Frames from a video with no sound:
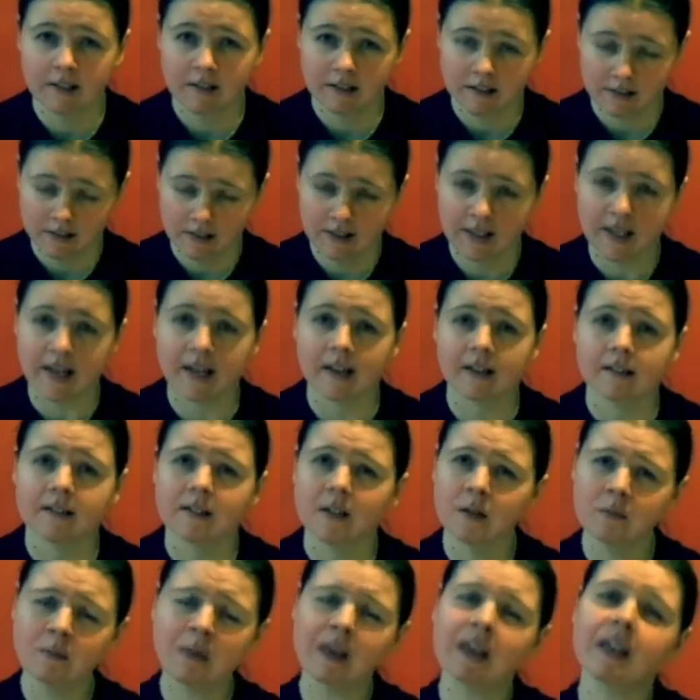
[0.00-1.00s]
Yeah,
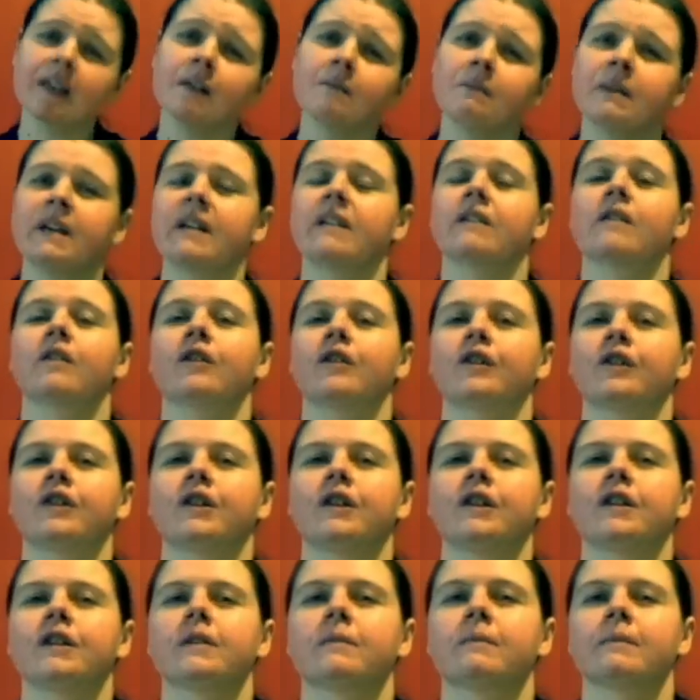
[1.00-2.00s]
you may or may not heard
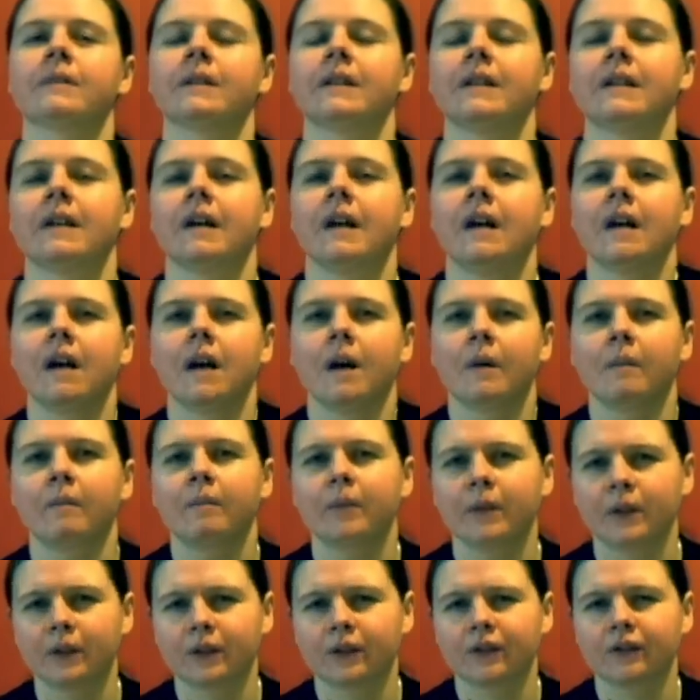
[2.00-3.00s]
of them,
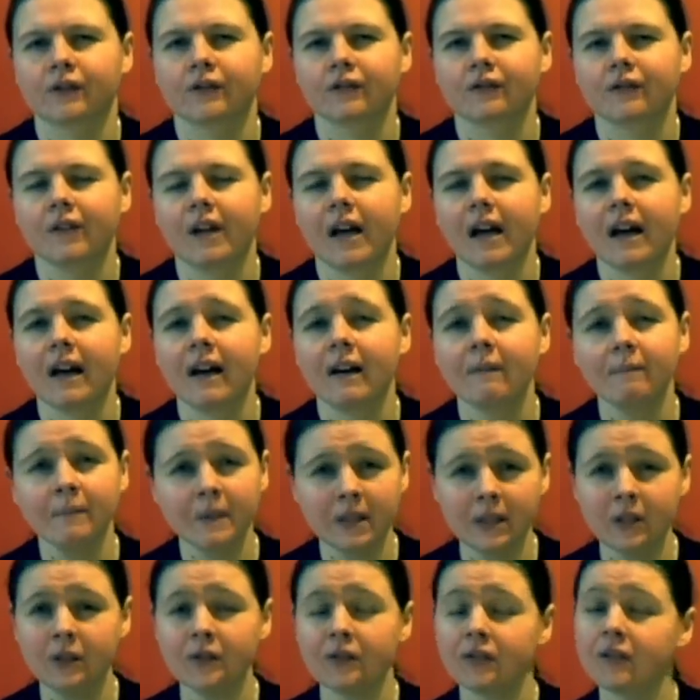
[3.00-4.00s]
but I've
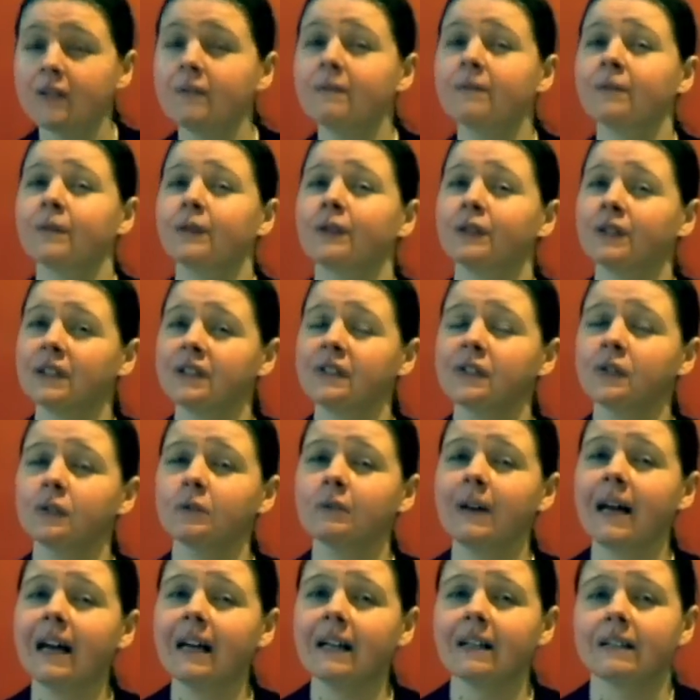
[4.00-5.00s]
been using them for a little
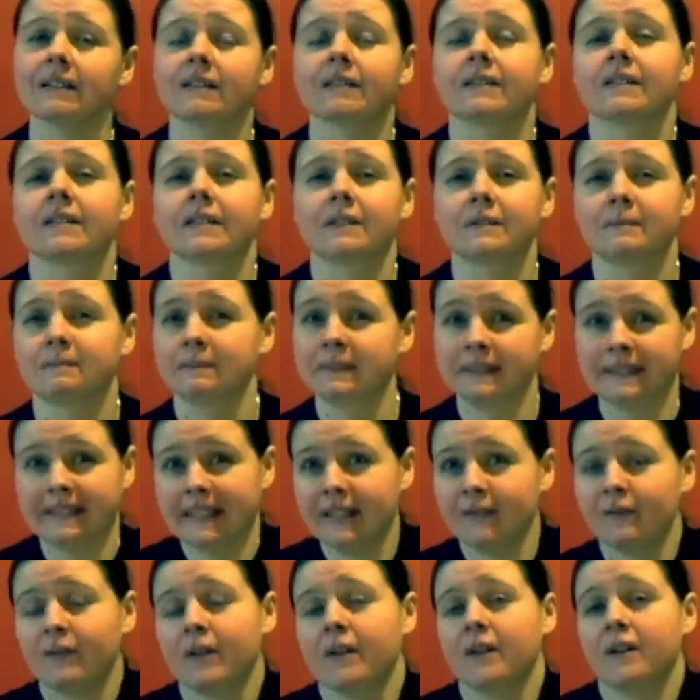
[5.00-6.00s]
while.
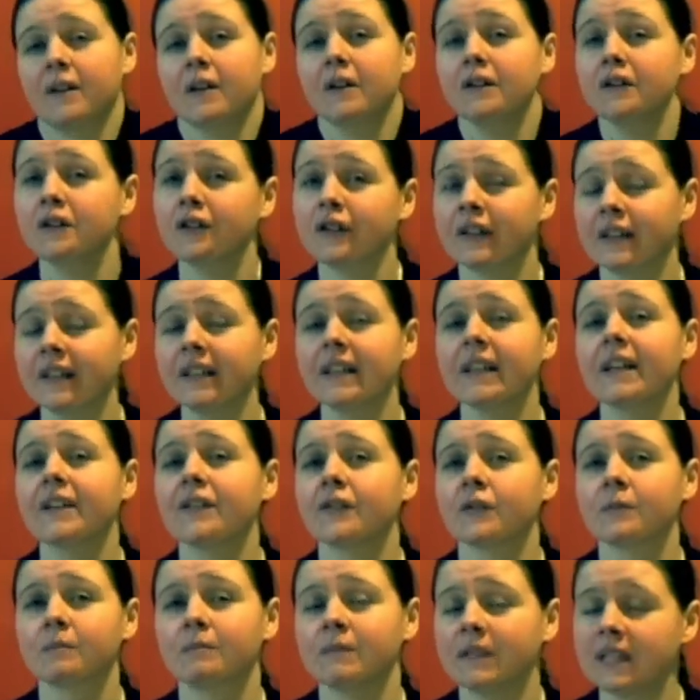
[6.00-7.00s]
Believe it or not, you can get
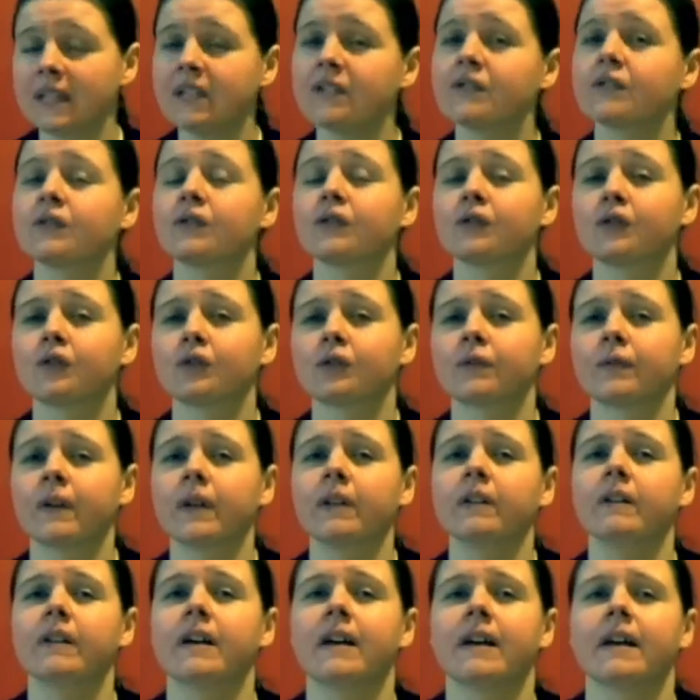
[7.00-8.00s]
some decent stuff
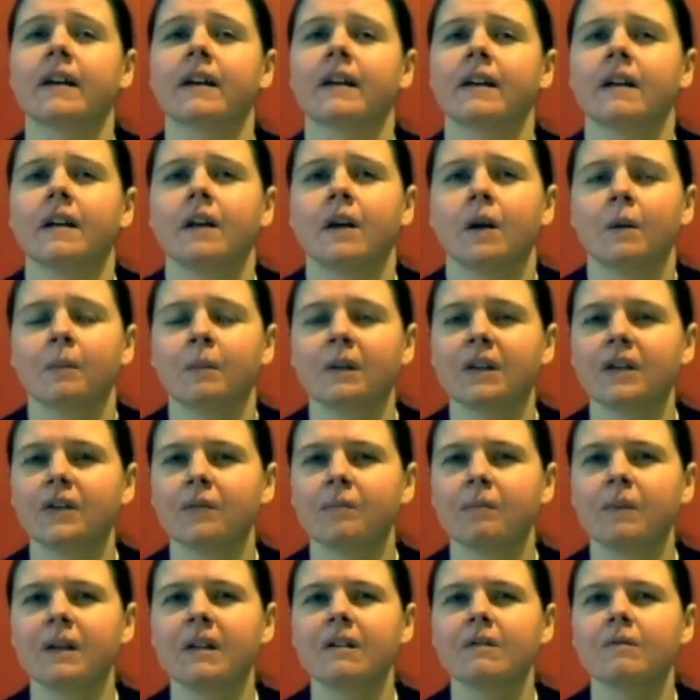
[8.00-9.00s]
on there, but it's
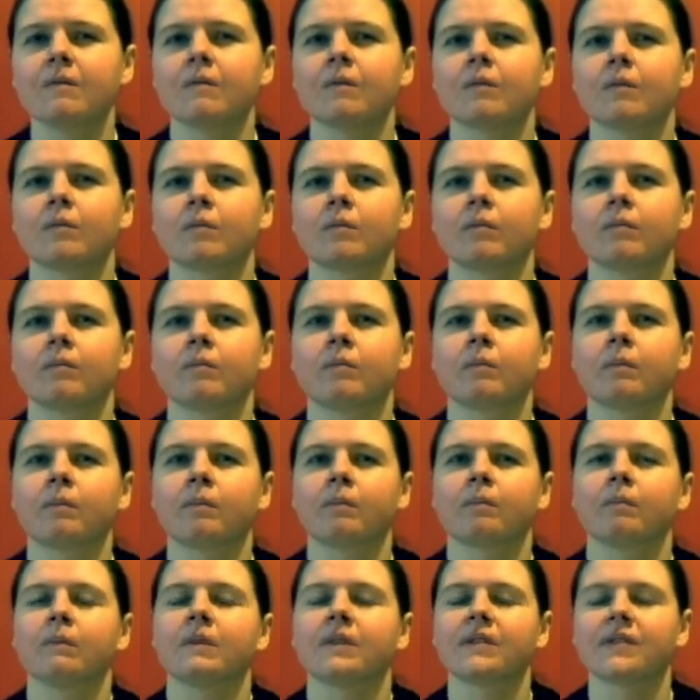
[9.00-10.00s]
been
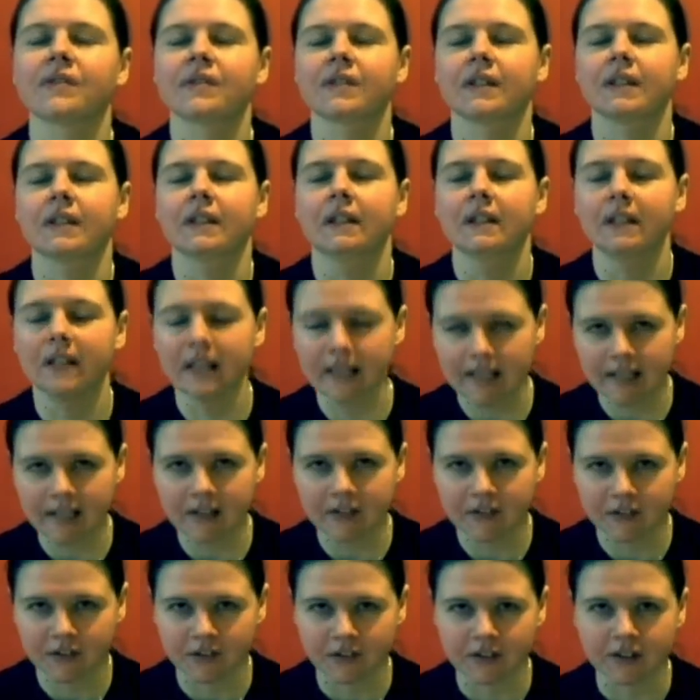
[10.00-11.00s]

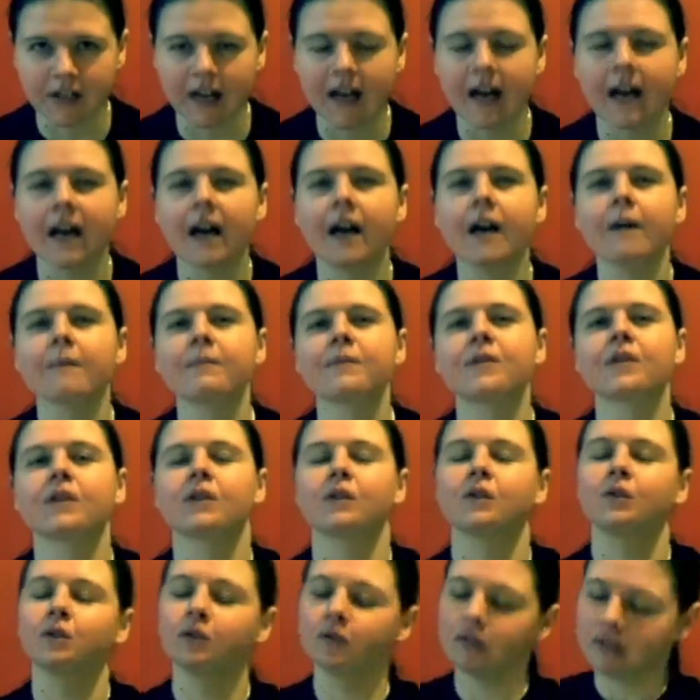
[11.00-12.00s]
slated,
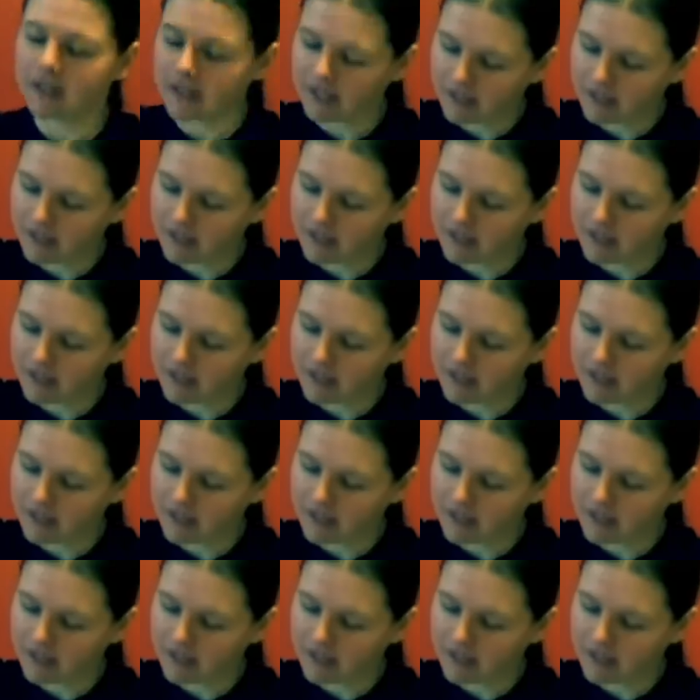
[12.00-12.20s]
absolutely